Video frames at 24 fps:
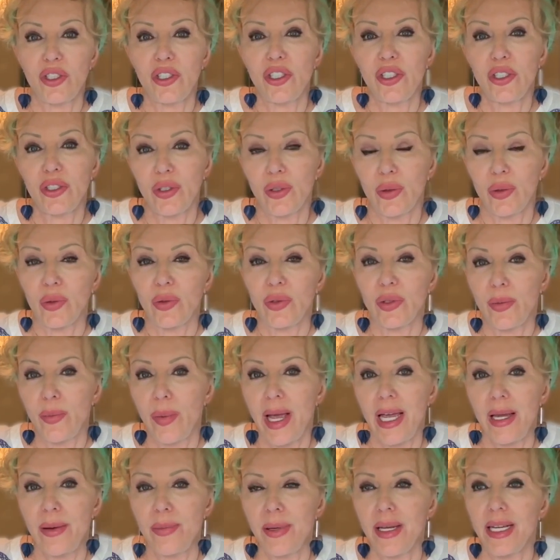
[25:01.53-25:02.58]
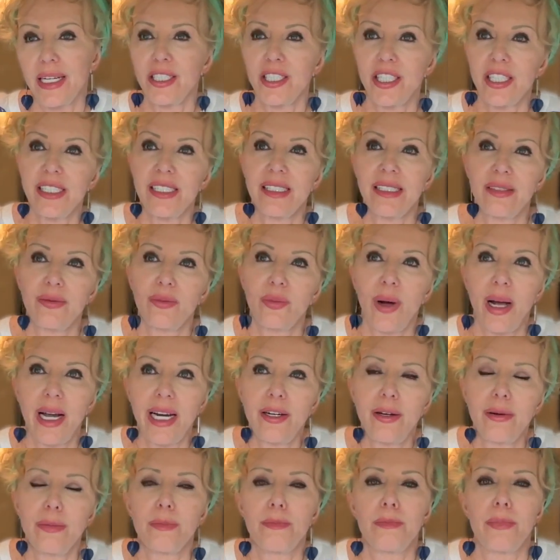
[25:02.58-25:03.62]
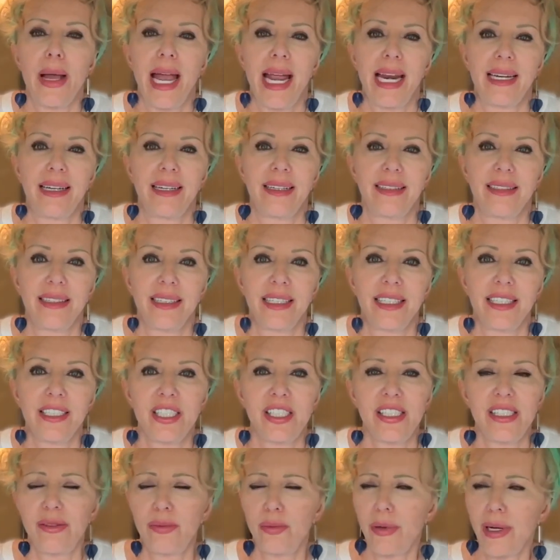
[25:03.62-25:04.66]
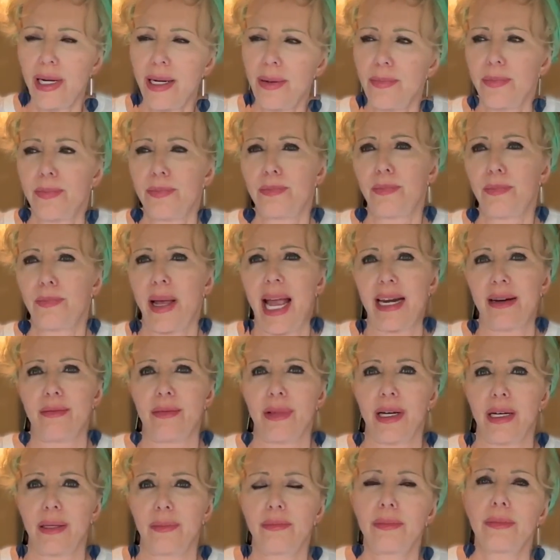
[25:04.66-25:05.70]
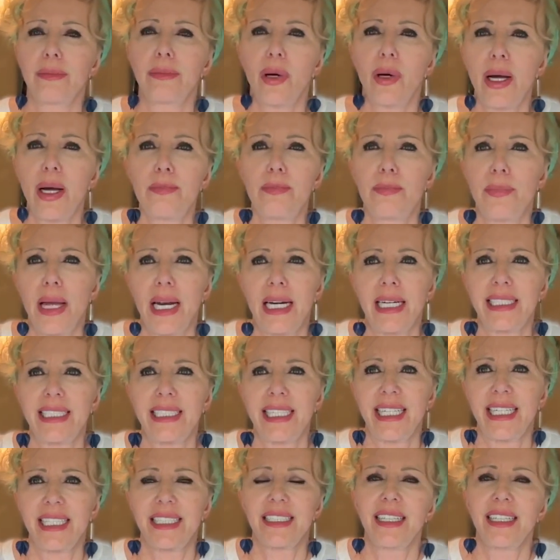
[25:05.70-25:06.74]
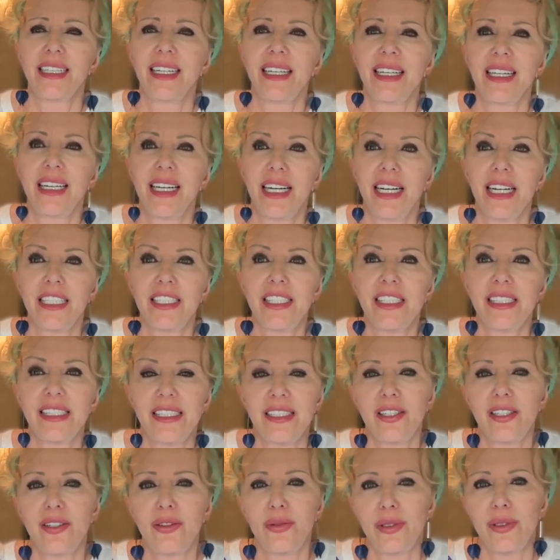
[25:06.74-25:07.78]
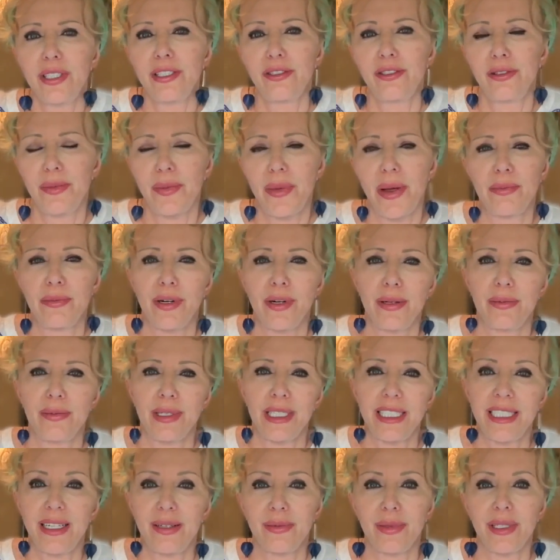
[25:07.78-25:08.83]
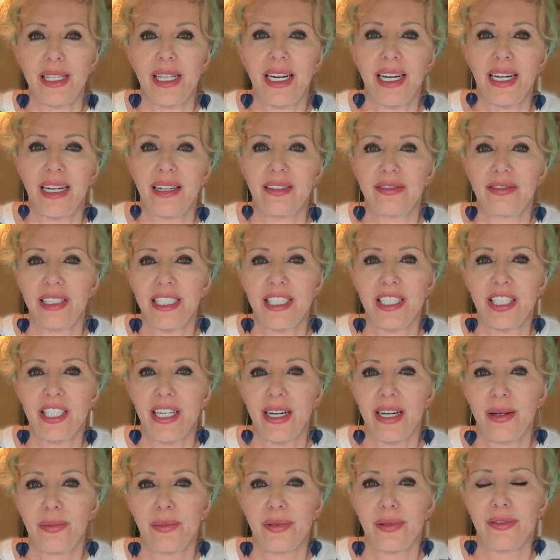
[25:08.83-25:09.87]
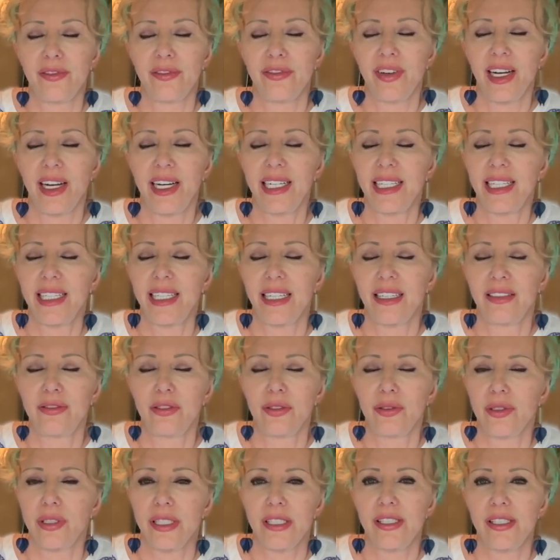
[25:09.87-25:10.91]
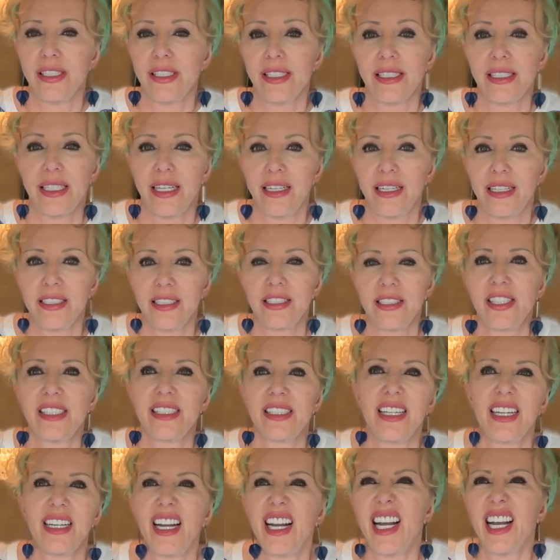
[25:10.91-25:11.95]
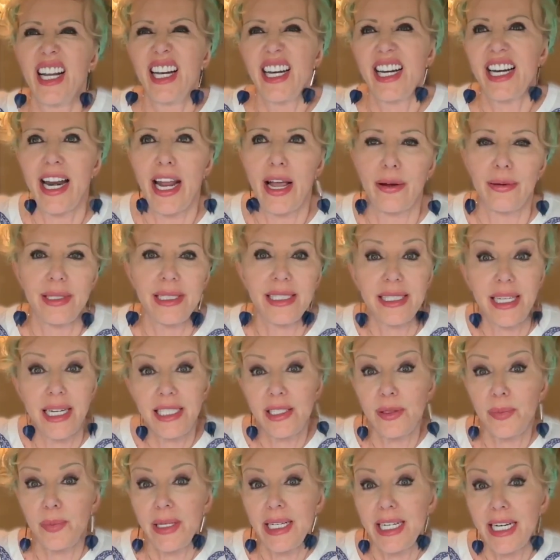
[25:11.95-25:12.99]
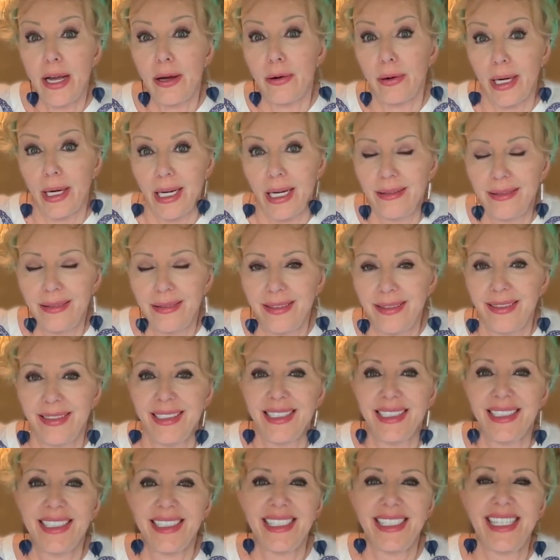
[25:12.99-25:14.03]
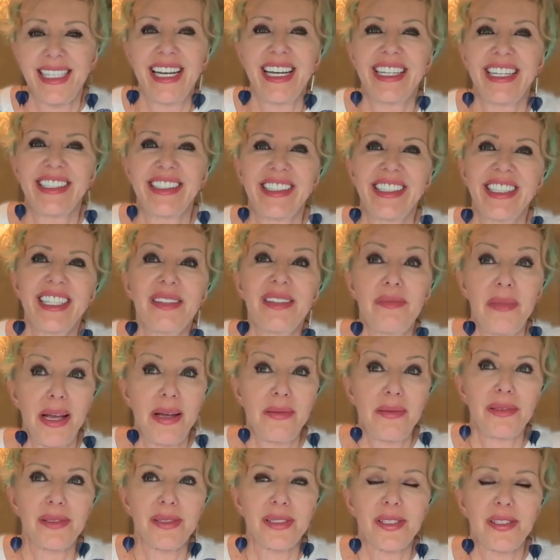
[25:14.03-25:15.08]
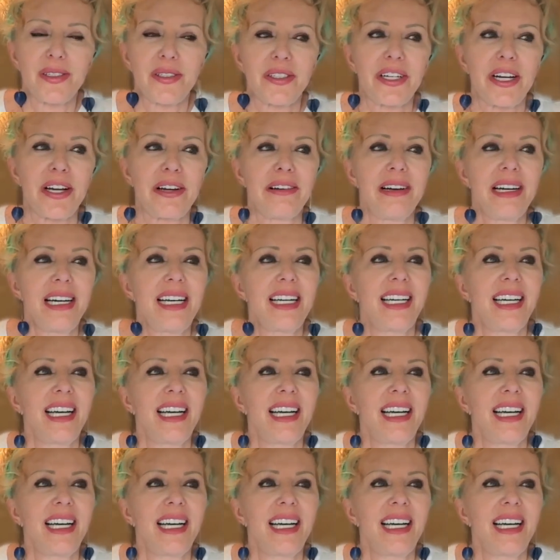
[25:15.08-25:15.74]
to call the baby, and she said, why not Ben? And she said, why Ben, Mum? Why Benedict? And she said, oh, you remember I went out with that lovely chap and fell in love all those years ago? And she said, no, it's going to be Noah. So baby was called Noah,